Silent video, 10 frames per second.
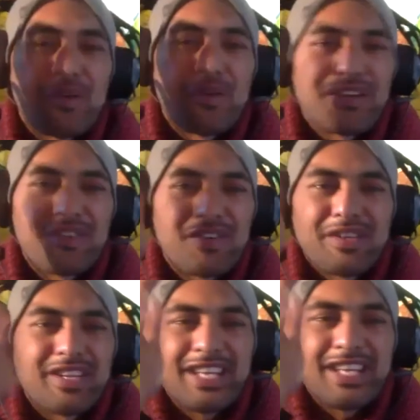on and
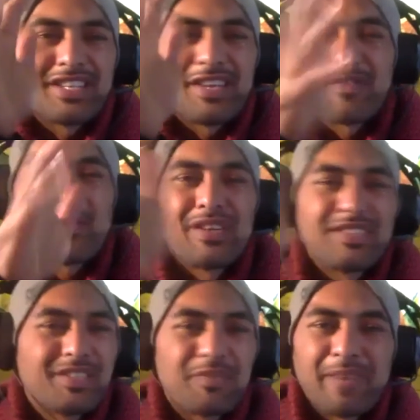on, each and
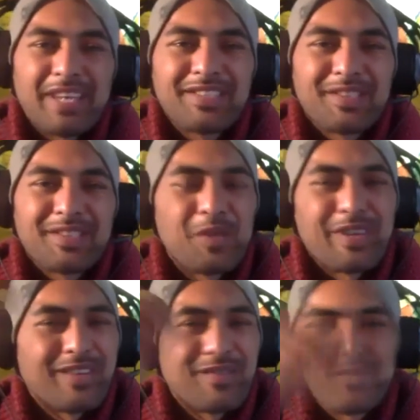everyone's space so too,
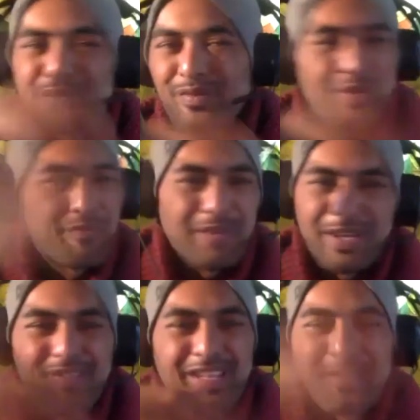but would be
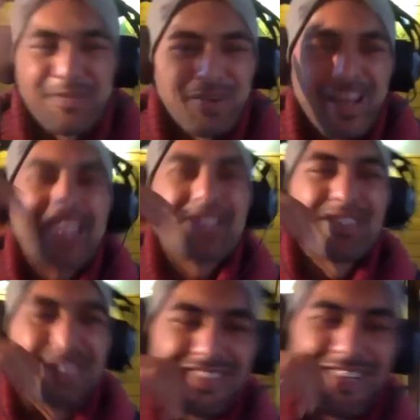on there for
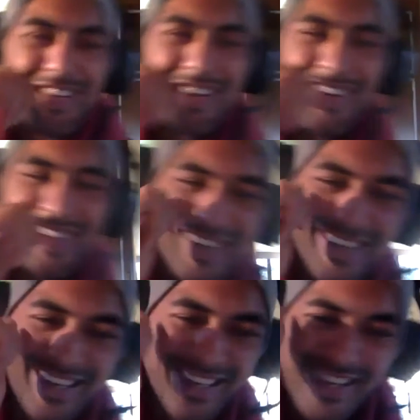ages. So
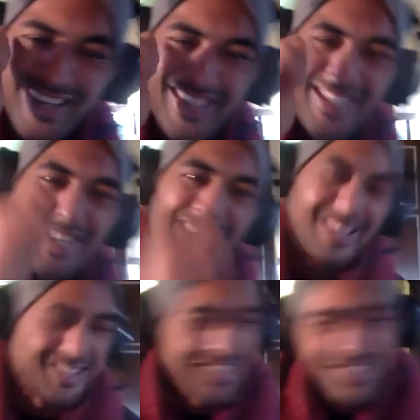
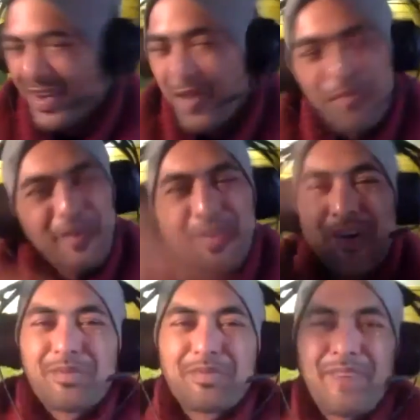this is the open
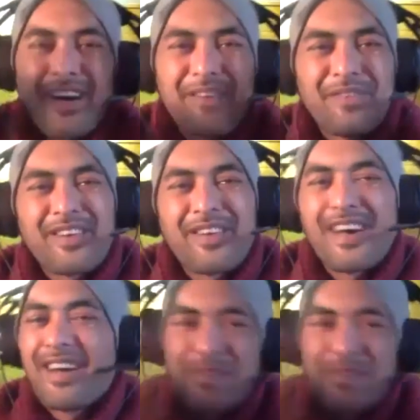comms part, whānau.
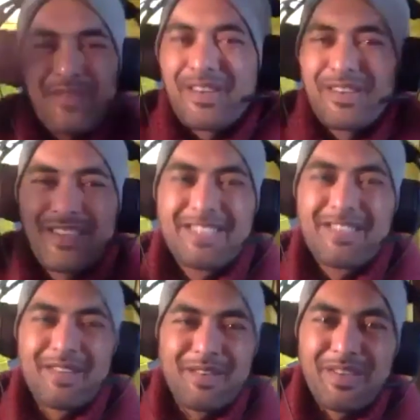How do we feel? There's
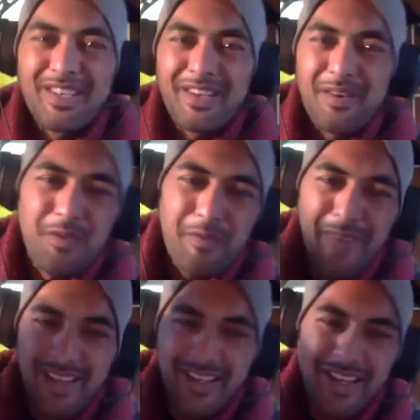no, you know,
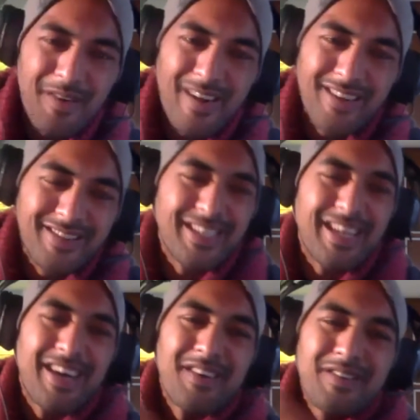formality around it
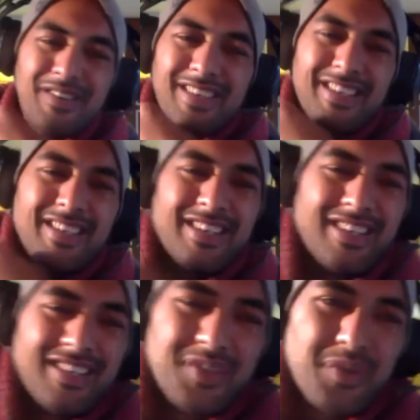now.
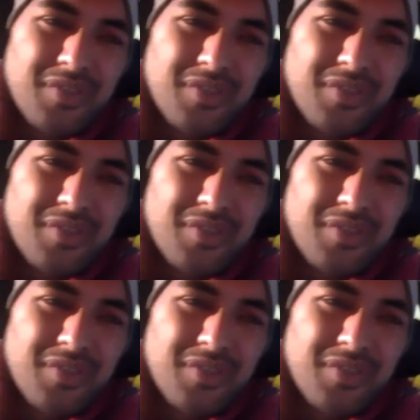So no,